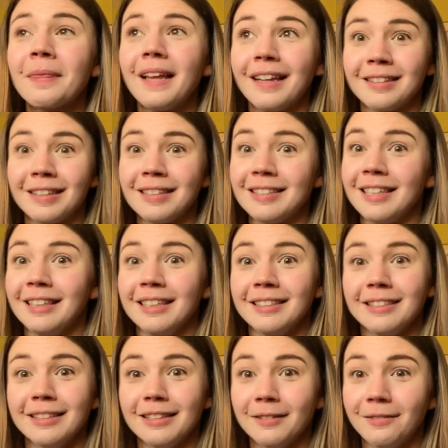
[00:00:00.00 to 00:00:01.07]
As I said,
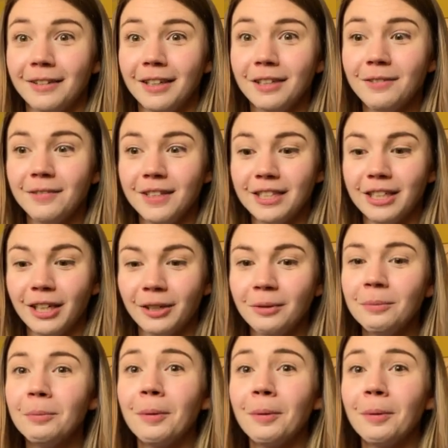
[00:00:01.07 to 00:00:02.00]
this is the first video,